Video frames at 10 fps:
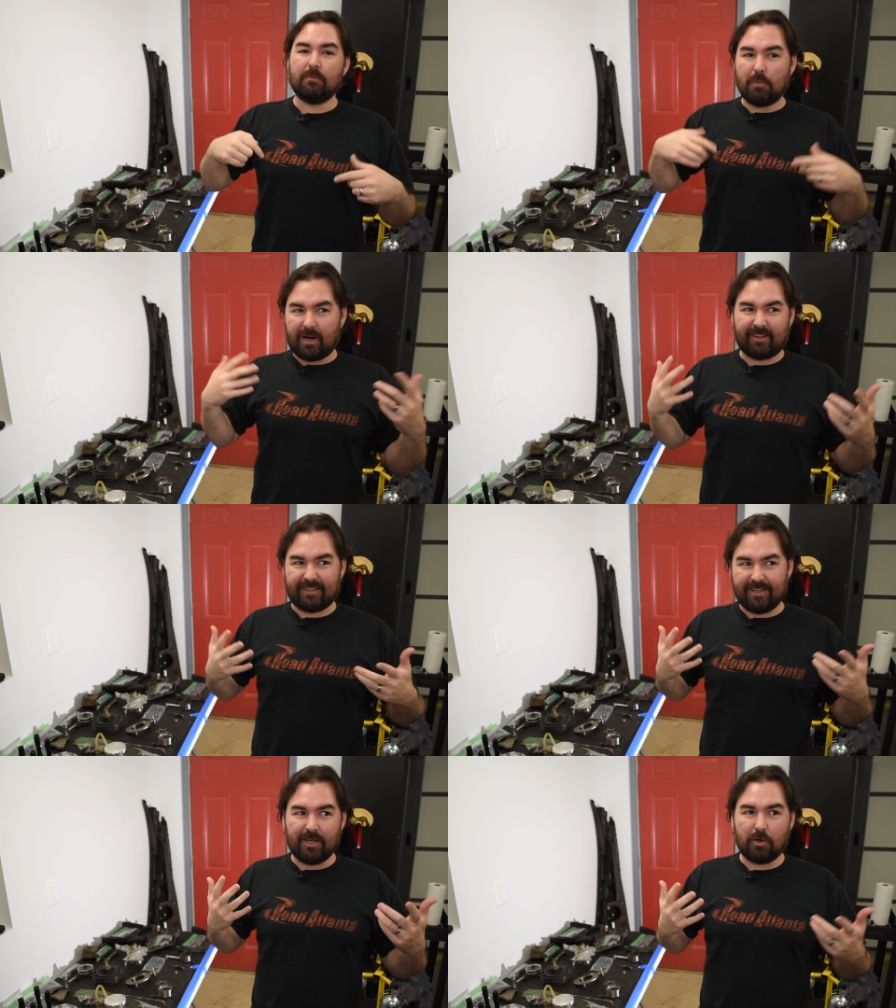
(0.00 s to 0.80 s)
because
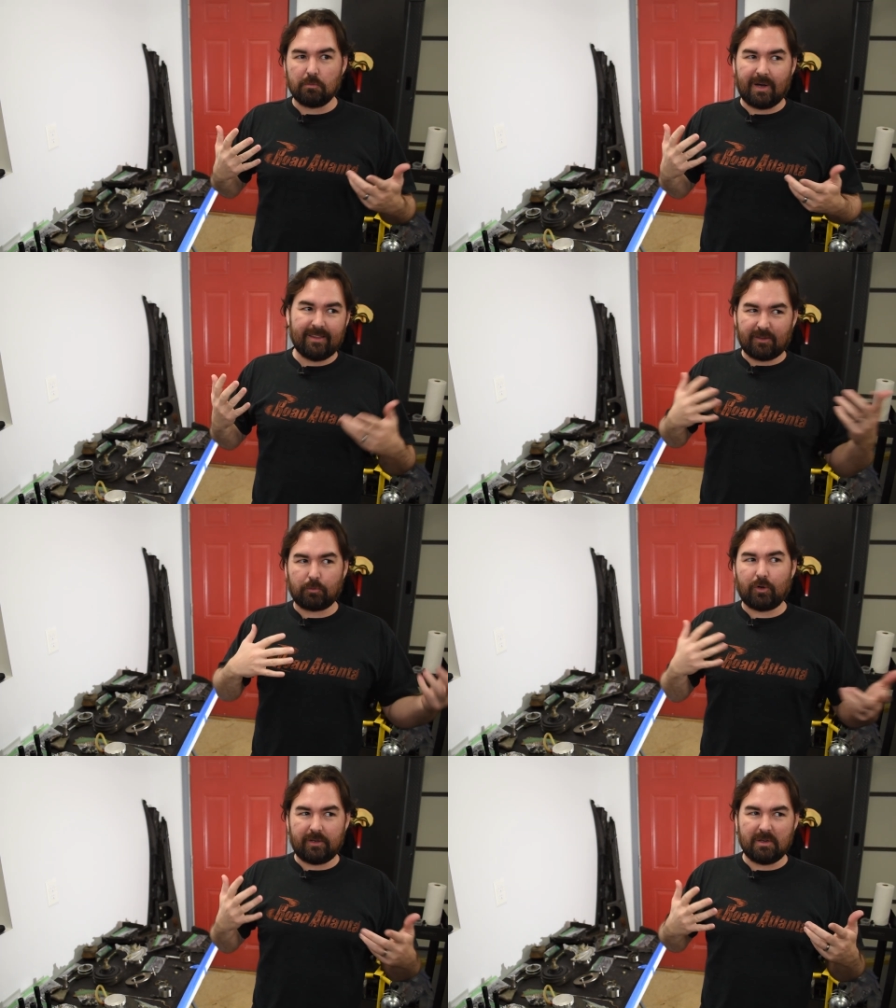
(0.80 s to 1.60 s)
I know by this
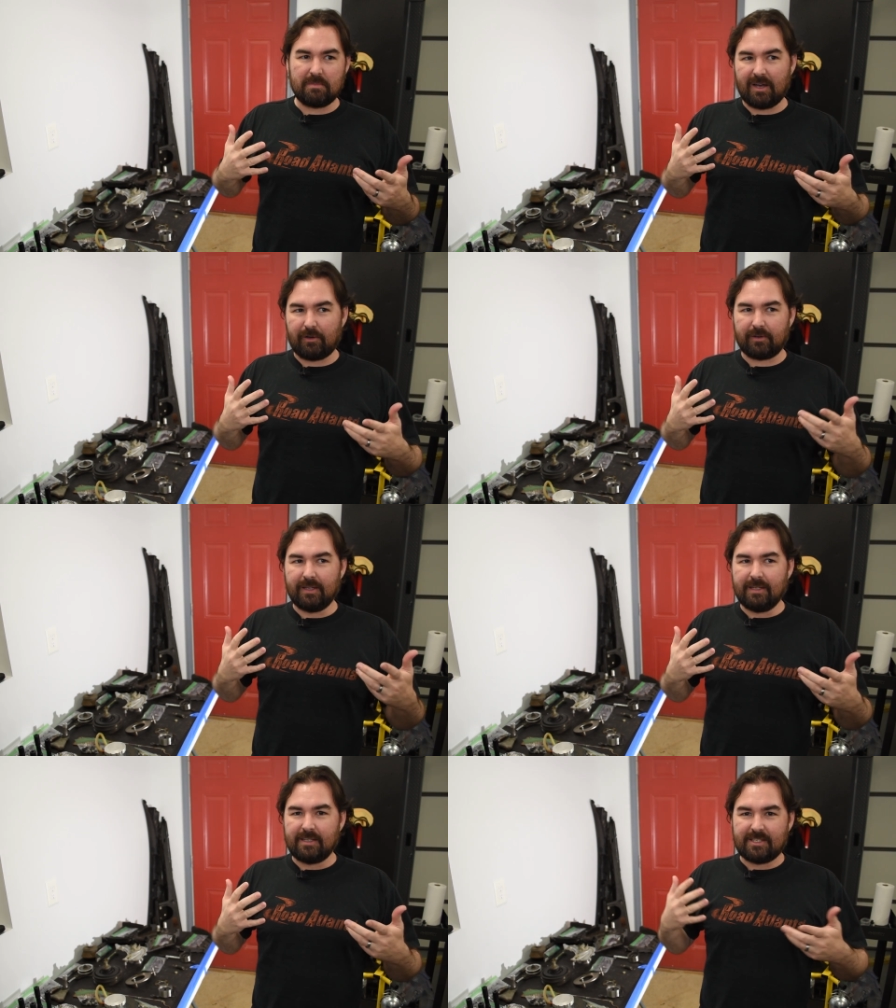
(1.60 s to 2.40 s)
point about
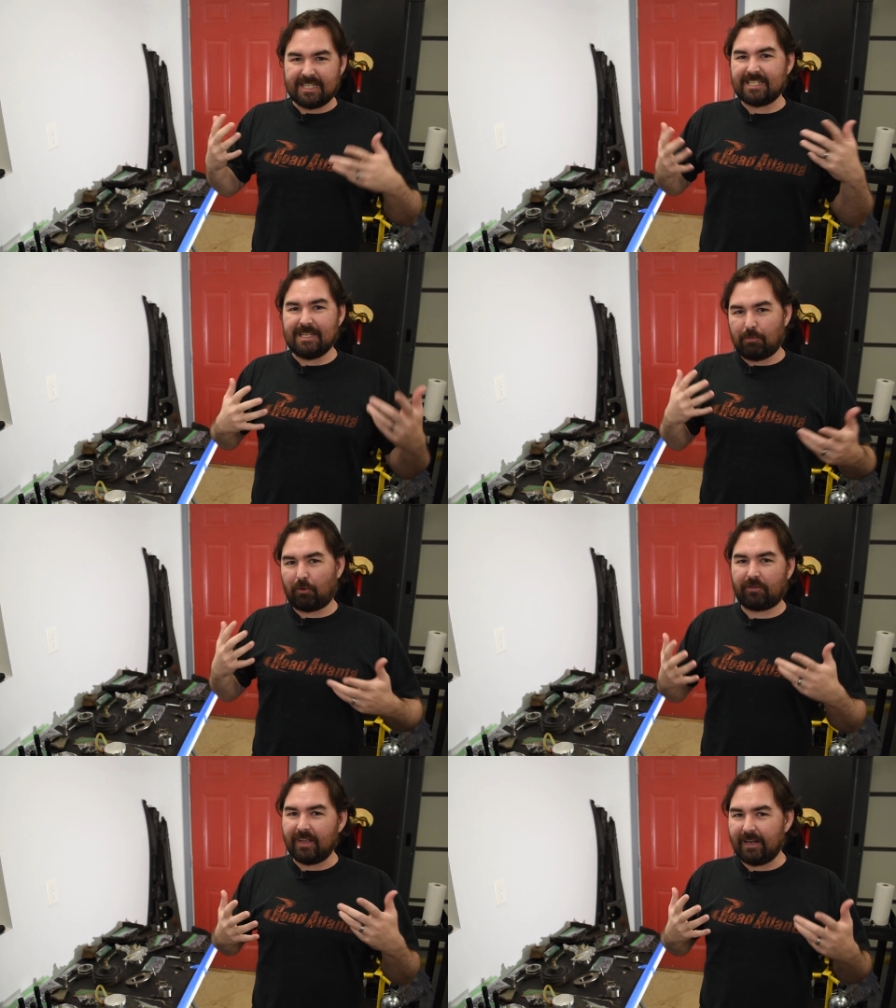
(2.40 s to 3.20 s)

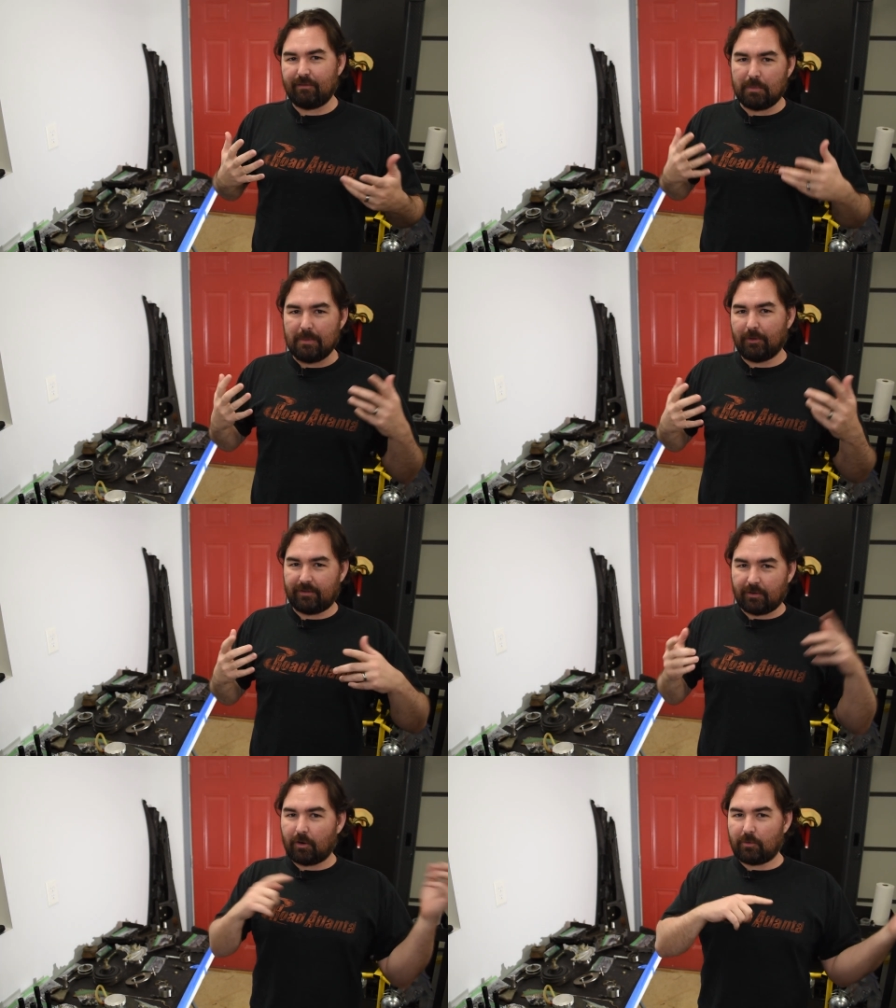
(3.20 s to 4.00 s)
60% of the people that
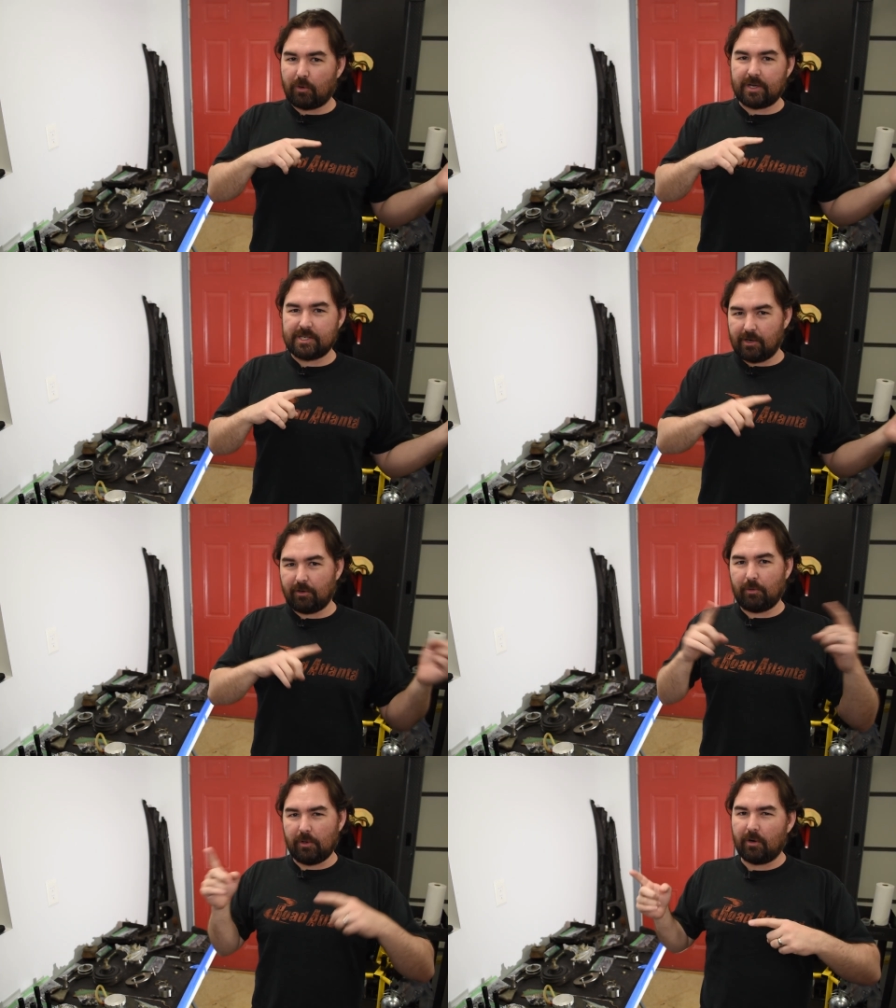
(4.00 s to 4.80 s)
started watching are
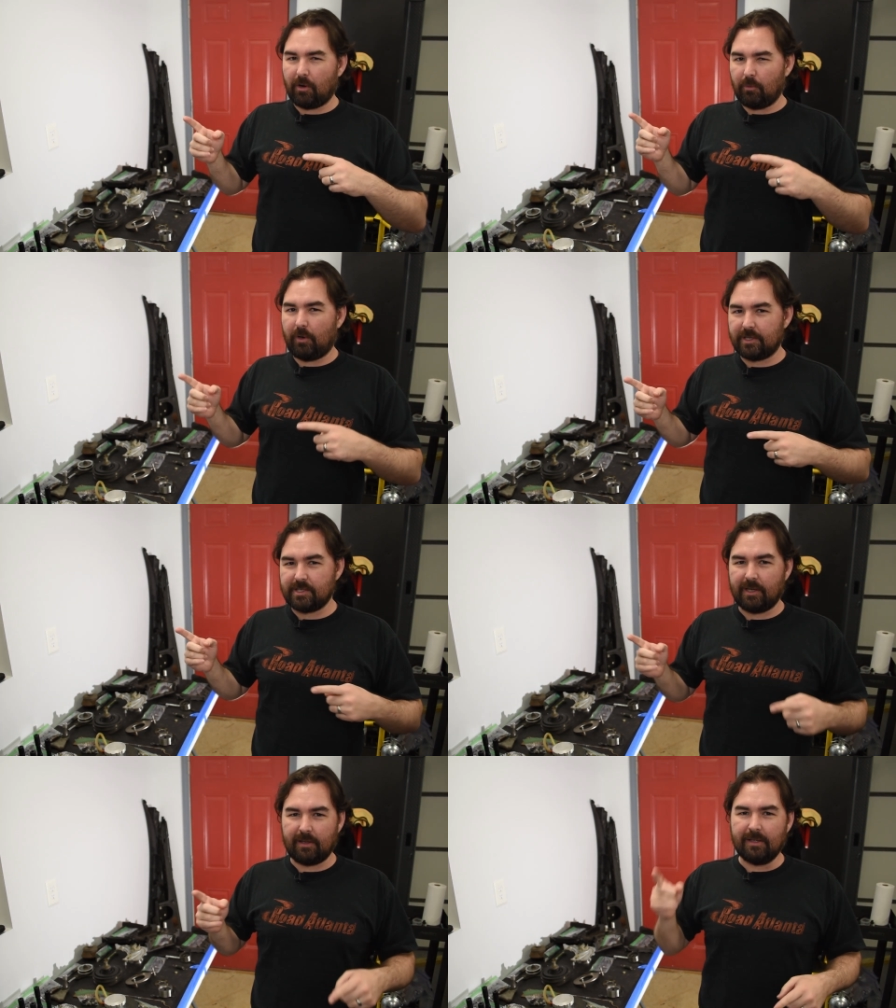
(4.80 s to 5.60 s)
no longer
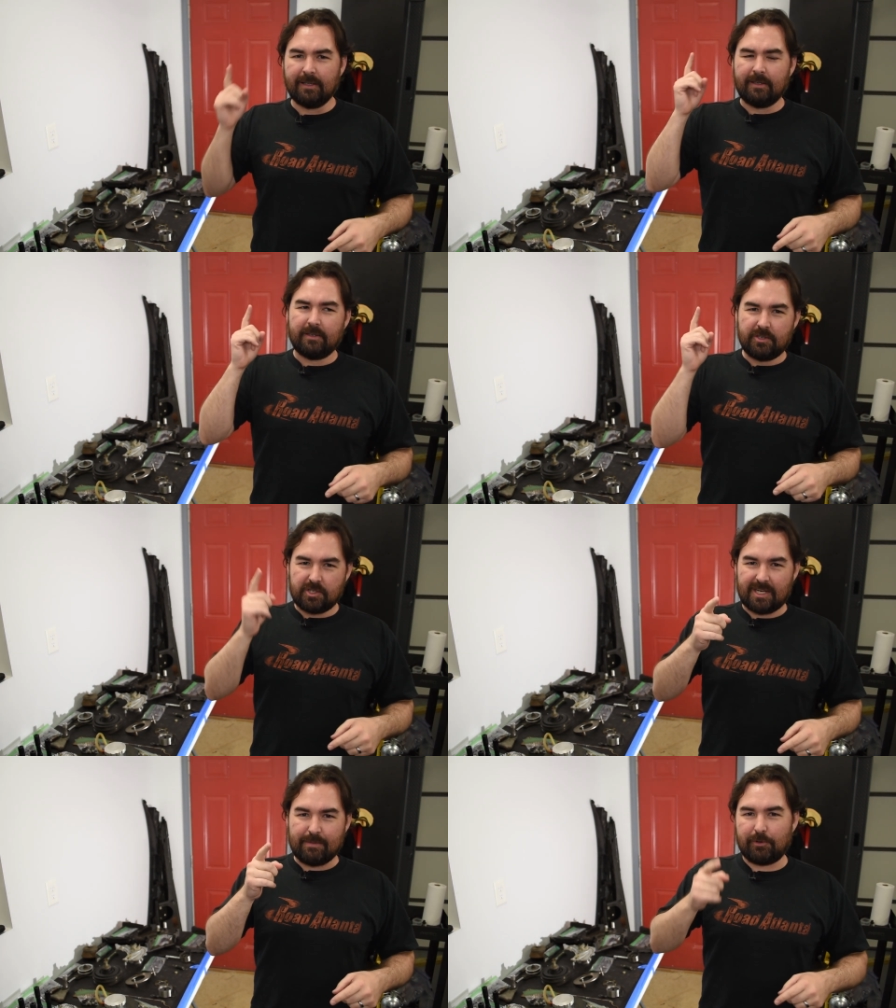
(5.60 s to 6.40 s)
watching.
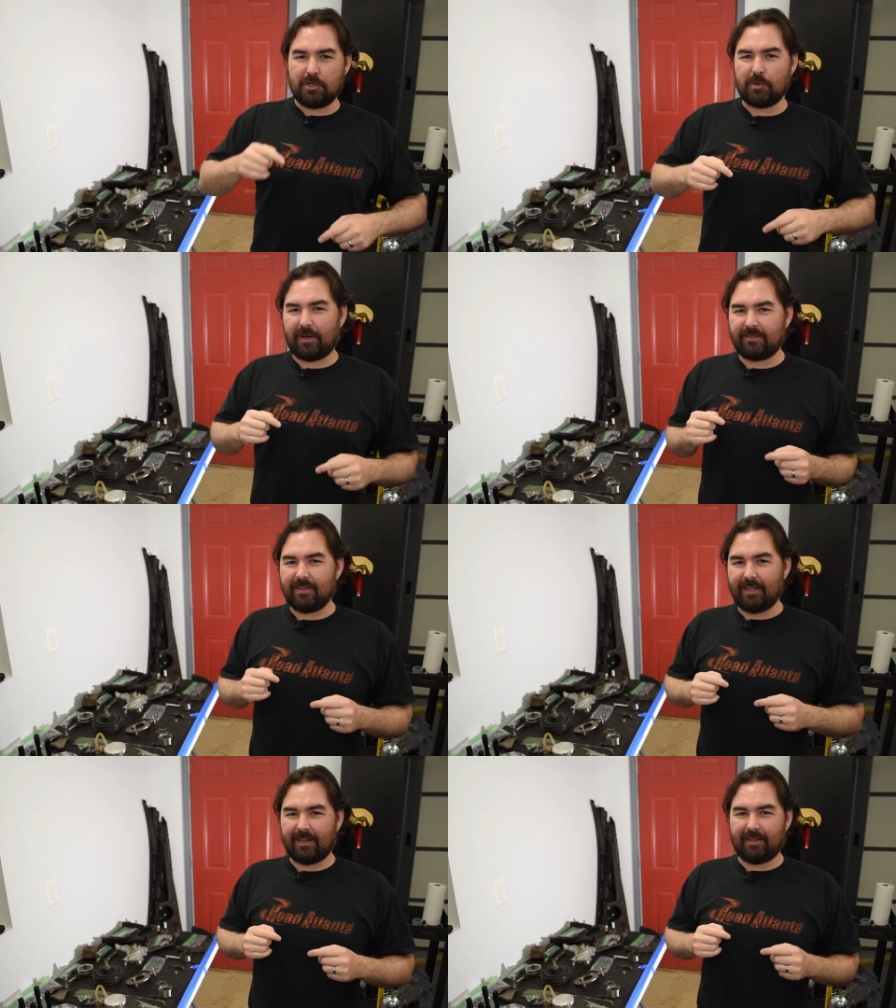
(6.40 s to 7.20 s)
Shame on you, I see
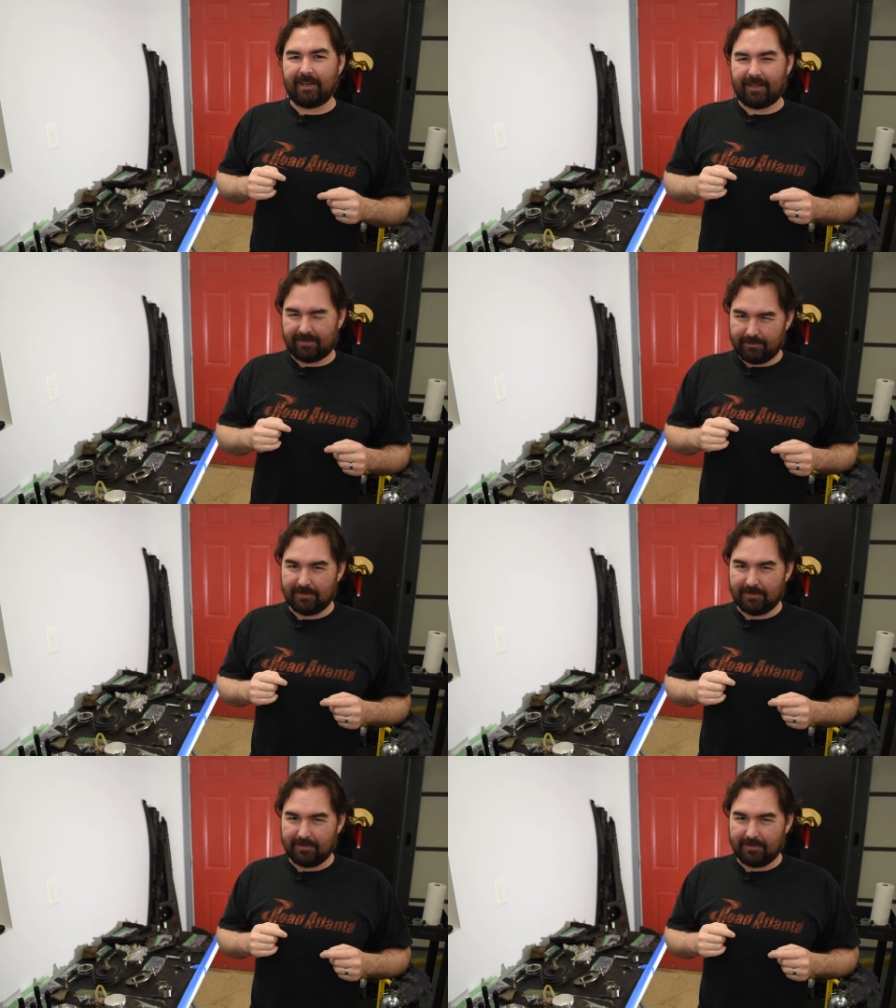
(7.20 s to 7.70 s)
the analytics.